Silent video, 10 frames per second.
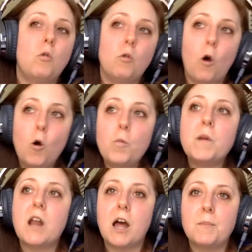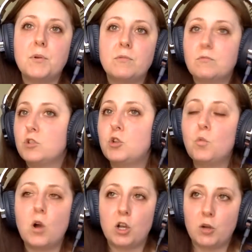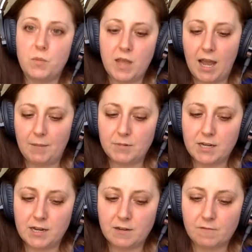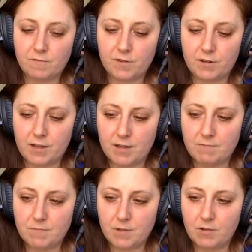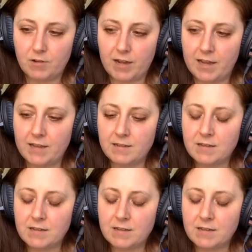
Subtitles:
open up to what could be happening for them, okay?